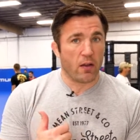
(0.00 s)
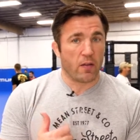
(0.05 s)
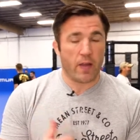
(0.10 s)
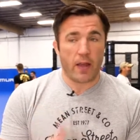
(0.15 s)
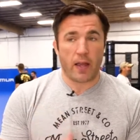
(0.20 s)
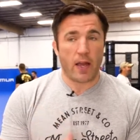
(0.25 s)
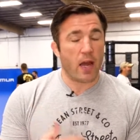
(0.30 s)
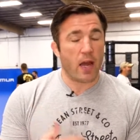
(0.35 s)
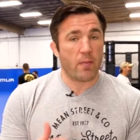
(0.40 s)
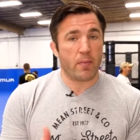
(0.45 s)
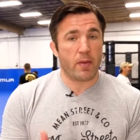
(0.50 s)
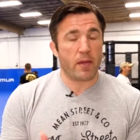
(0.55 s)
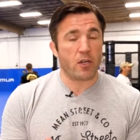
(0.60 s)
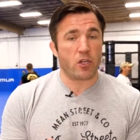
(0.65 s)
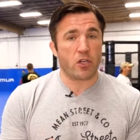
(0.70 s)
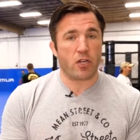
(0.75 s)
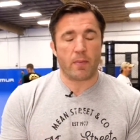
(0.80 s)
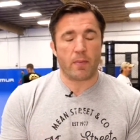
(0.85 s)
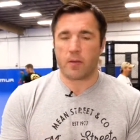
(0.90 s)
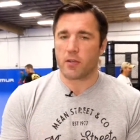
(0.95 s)
They gotta be
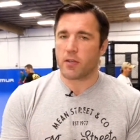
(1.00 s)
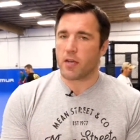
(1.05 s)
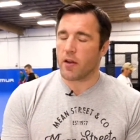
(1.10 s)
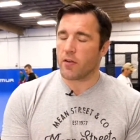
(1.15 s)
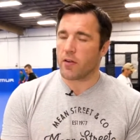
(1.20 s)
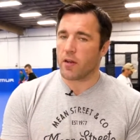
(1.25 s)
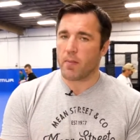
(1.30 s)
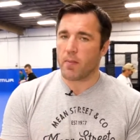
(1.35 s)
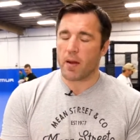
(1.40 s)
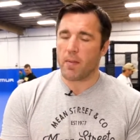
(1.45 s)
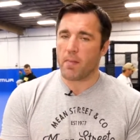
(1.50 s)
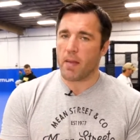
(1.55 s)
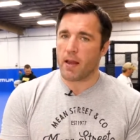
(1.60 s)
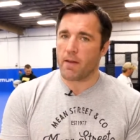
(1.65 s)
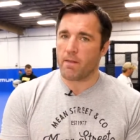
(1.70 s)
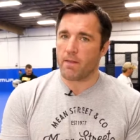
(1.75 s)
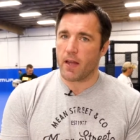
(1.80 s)
in shape, because now you're talking about a main